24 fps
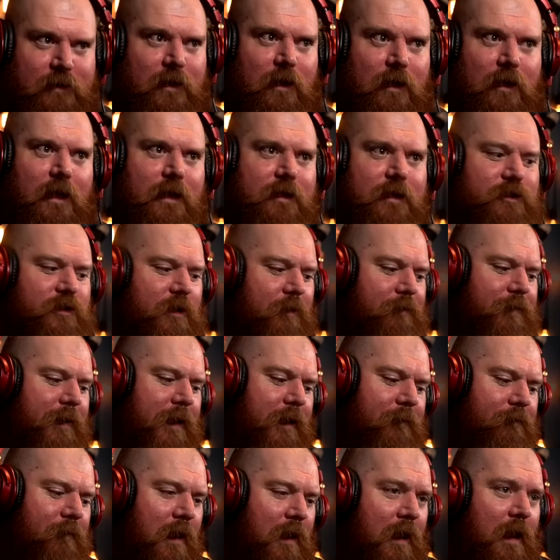So let's jump
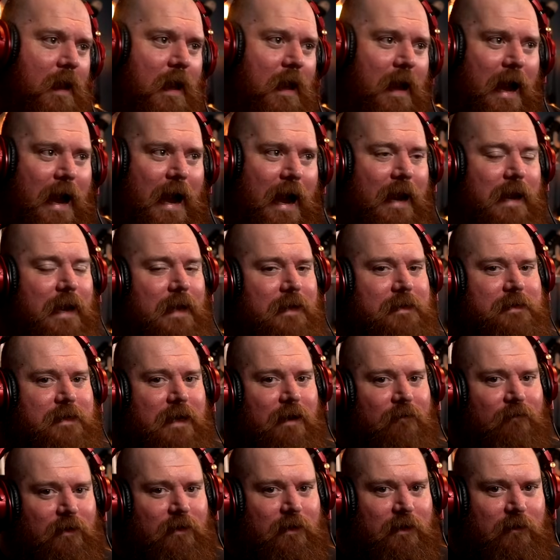in and let's
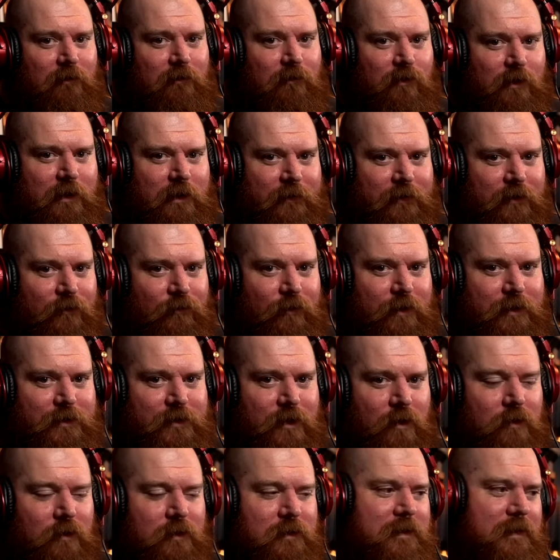have a little look at the
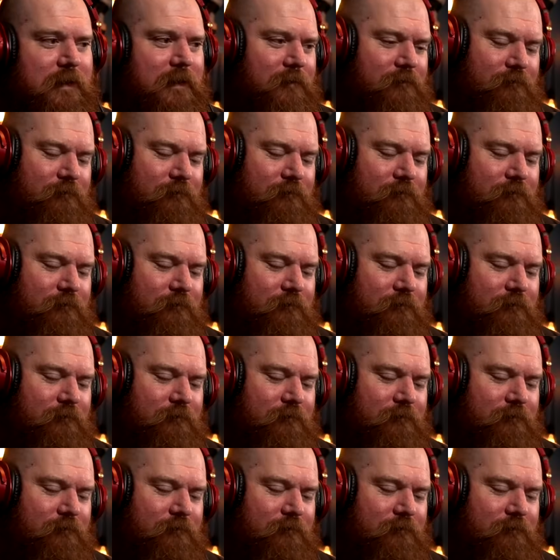results.